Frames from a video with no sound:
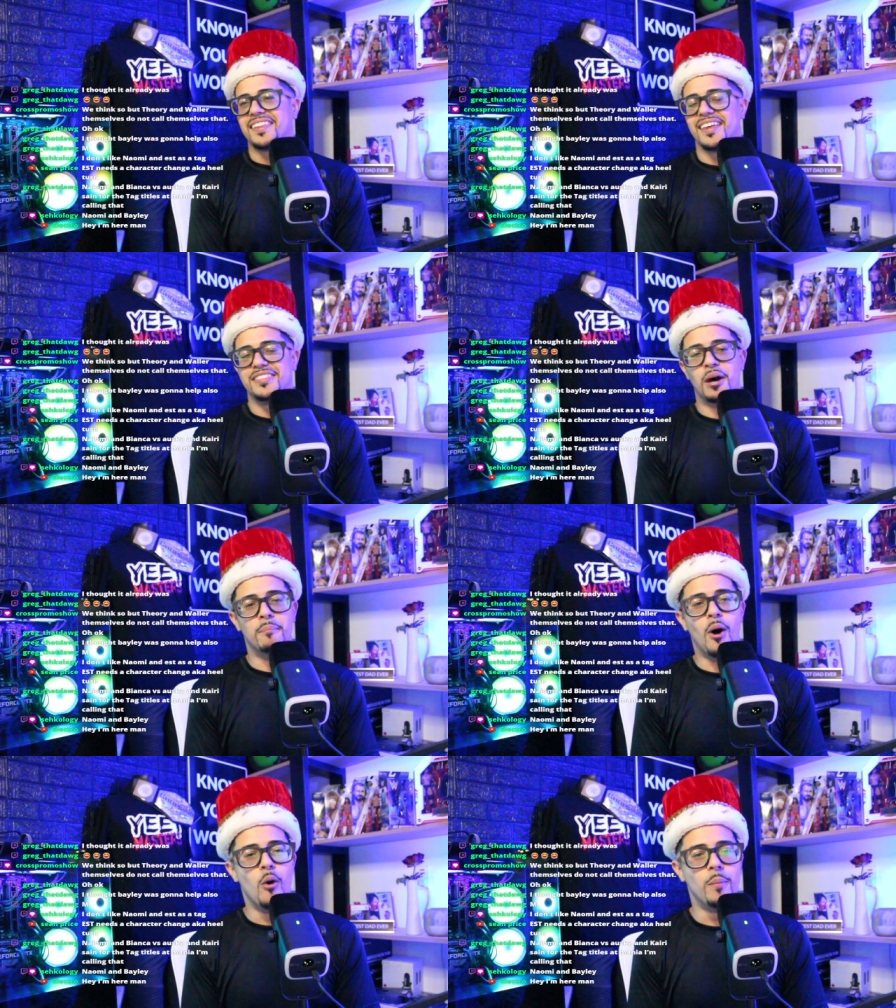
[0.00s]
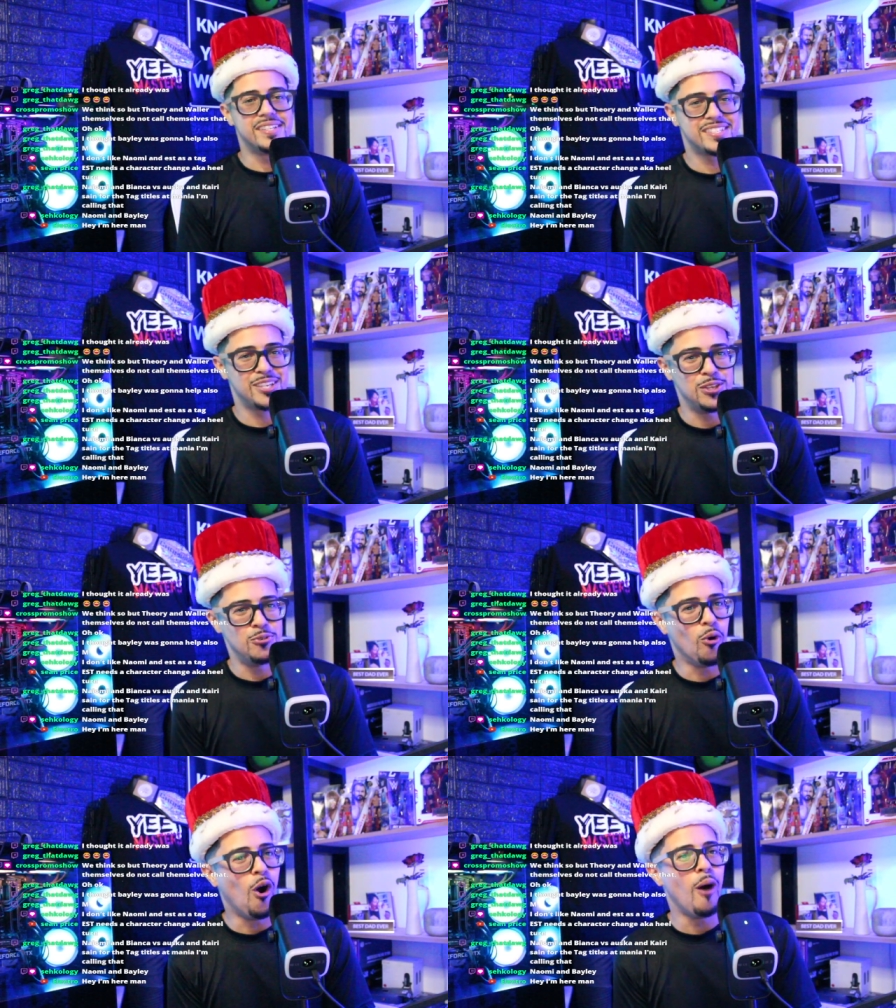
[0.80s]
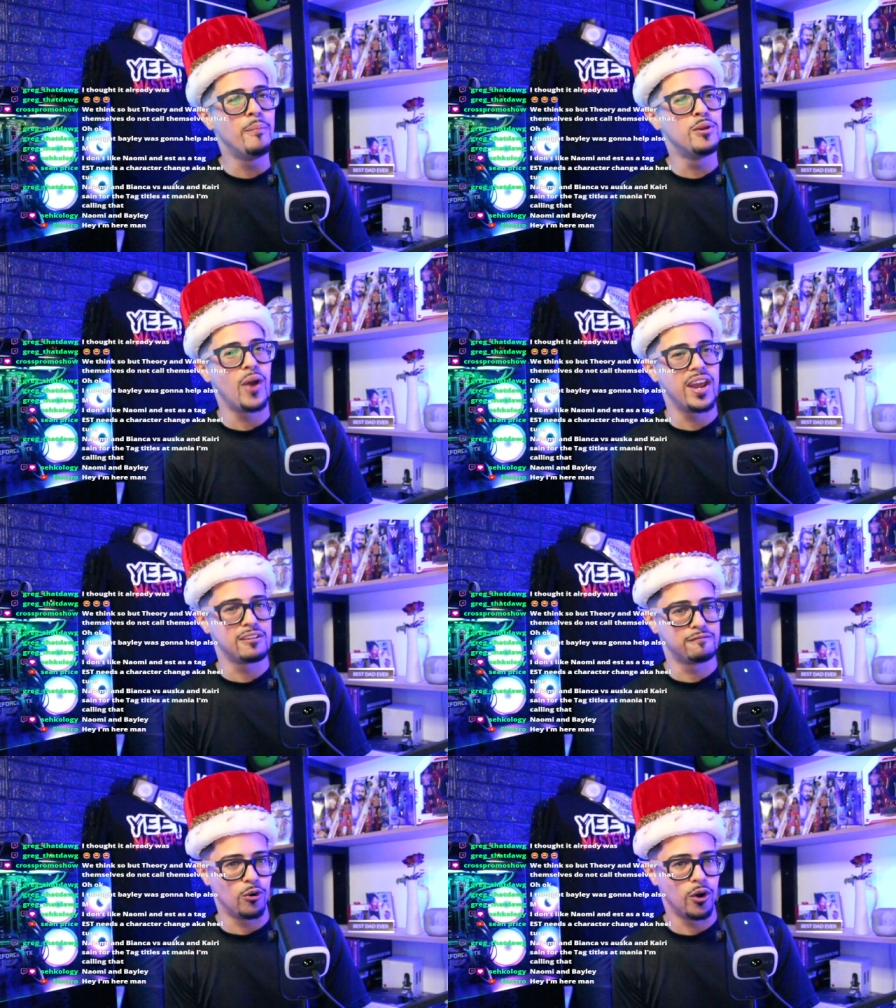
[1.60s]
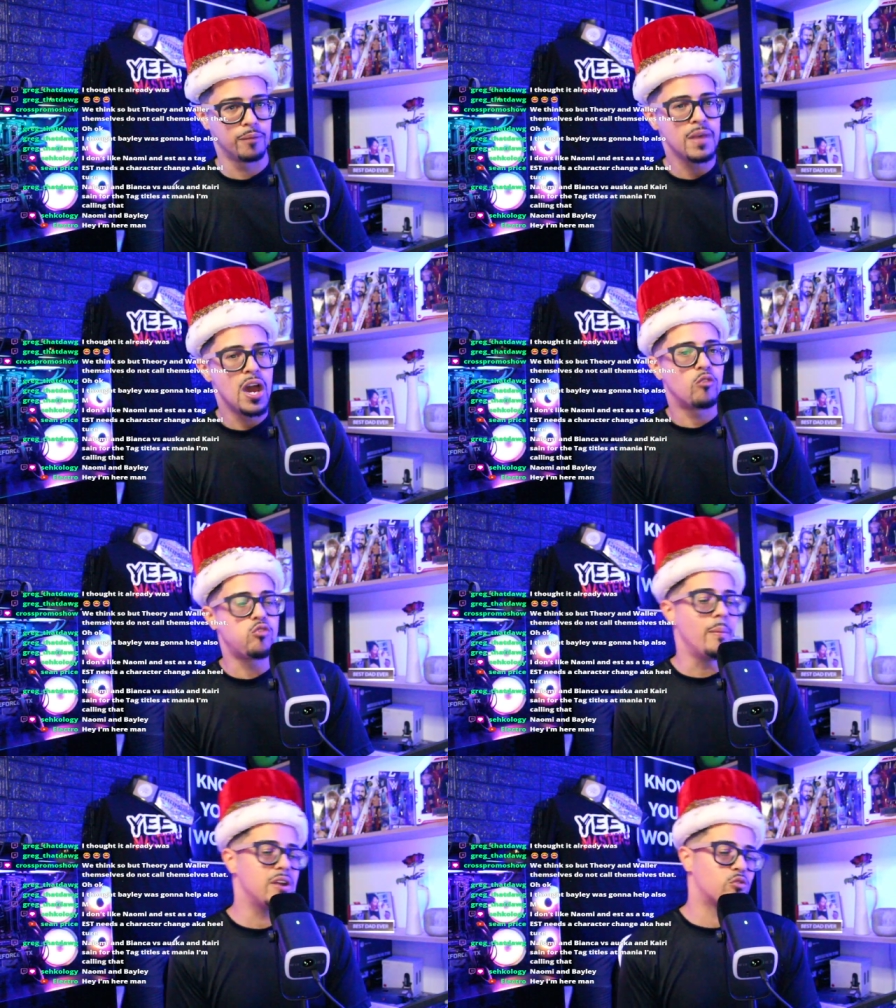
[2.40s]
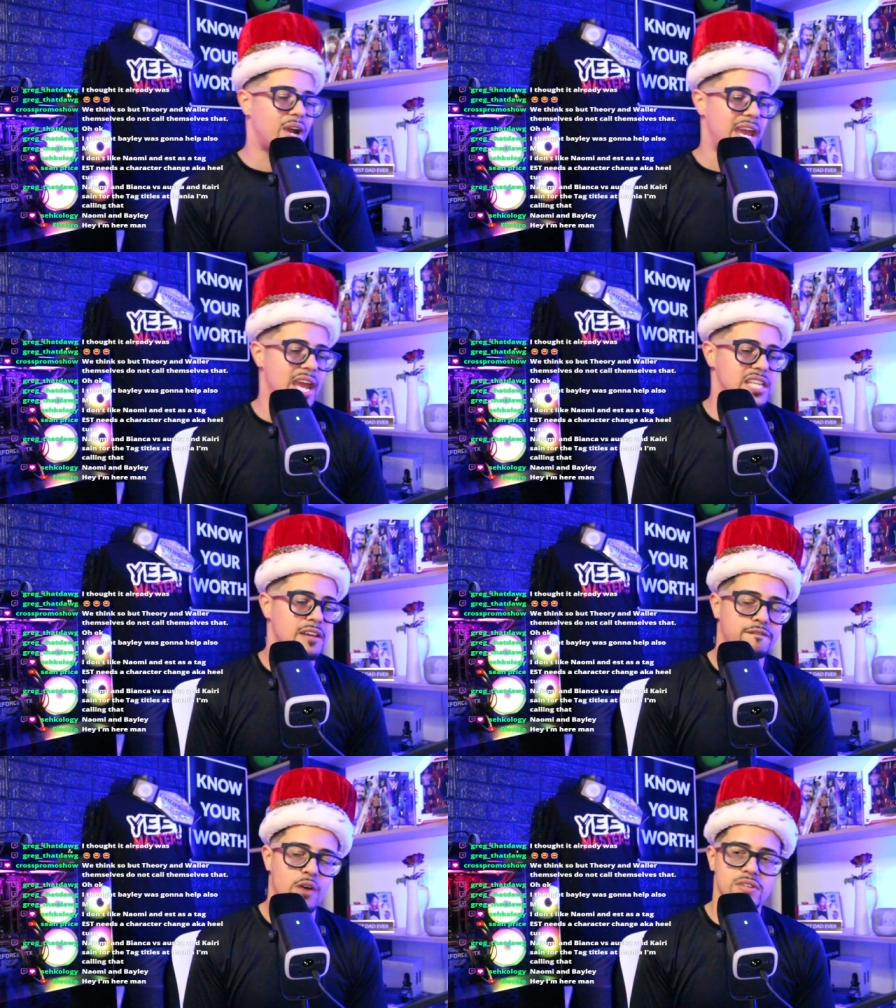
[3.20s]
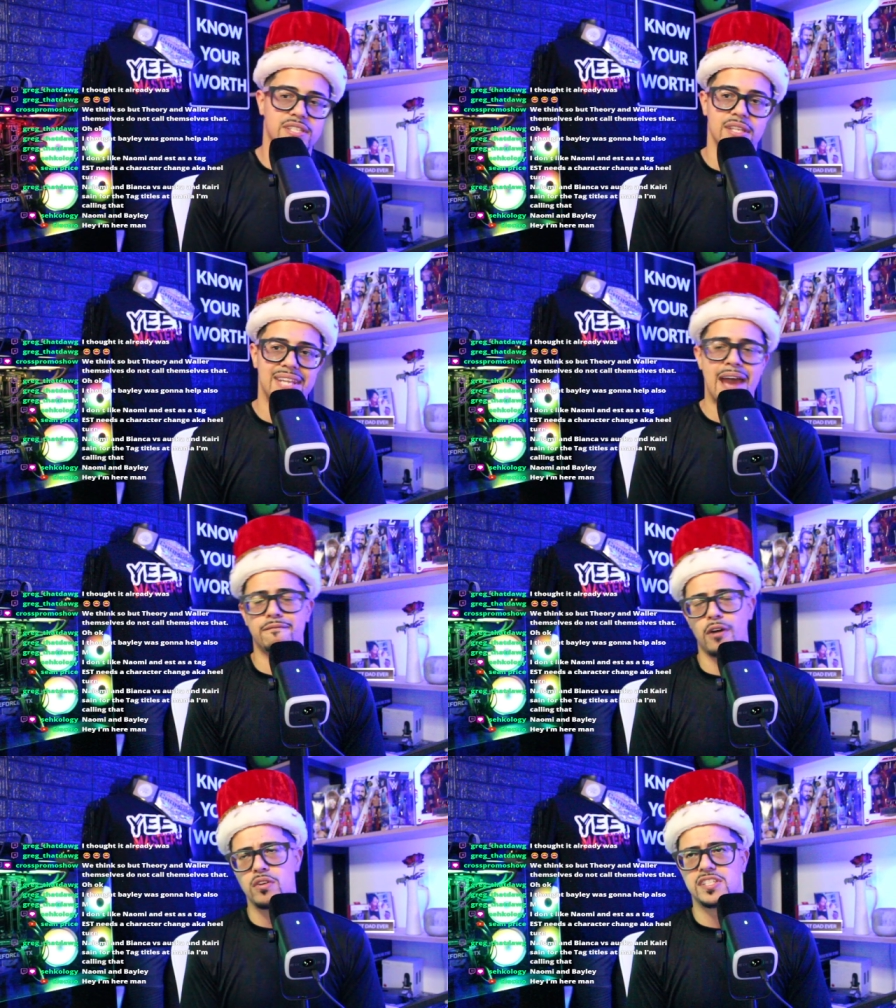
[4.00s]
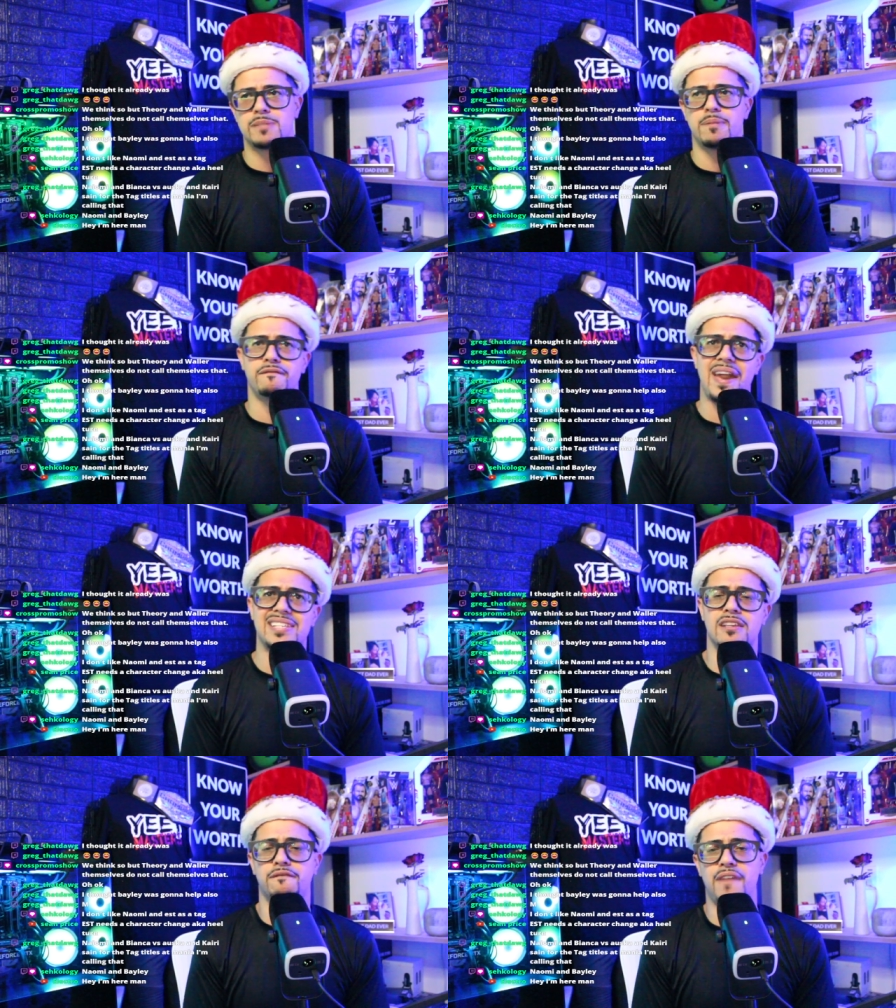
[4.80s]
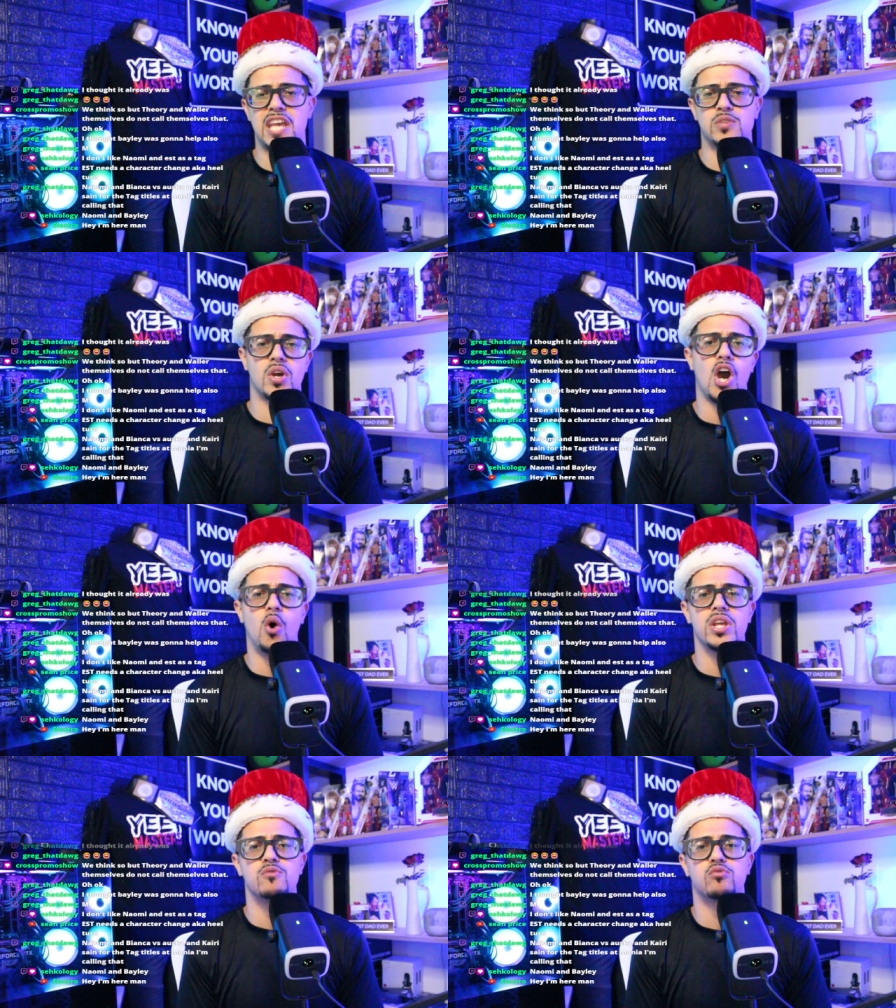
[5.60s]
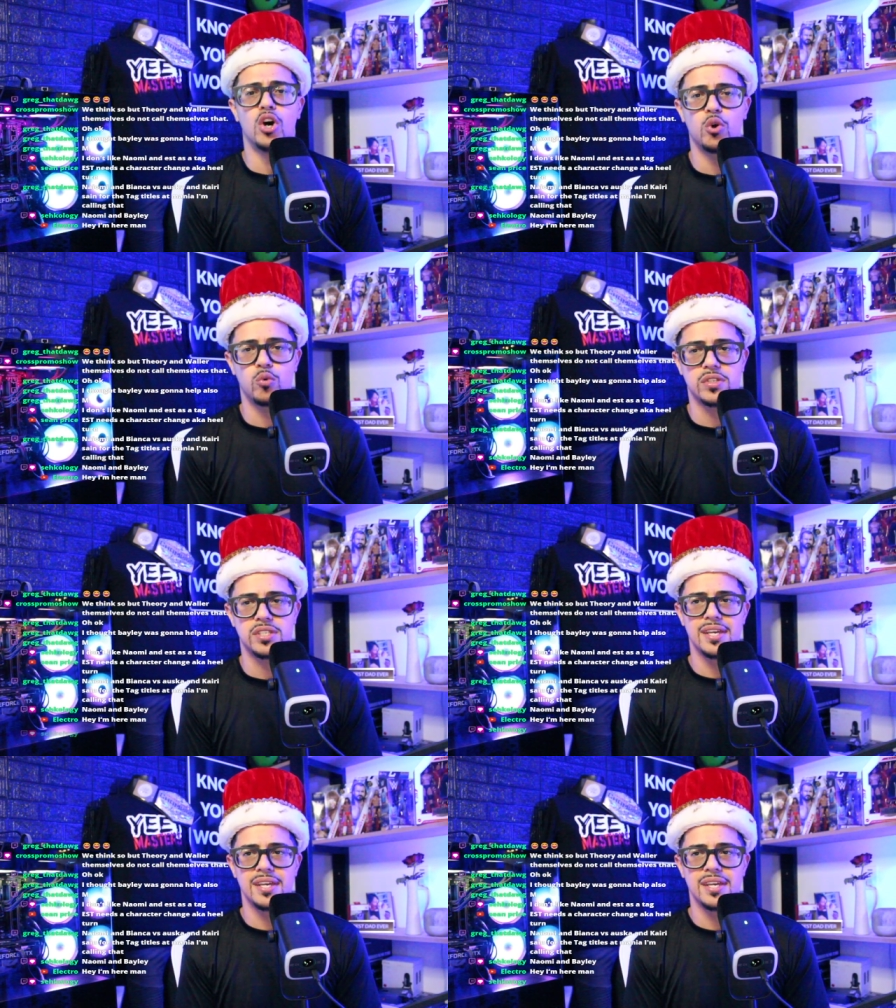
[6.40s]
the moment you all been waiting for. Roman Reigns but face-to-face with Cody Rhodes.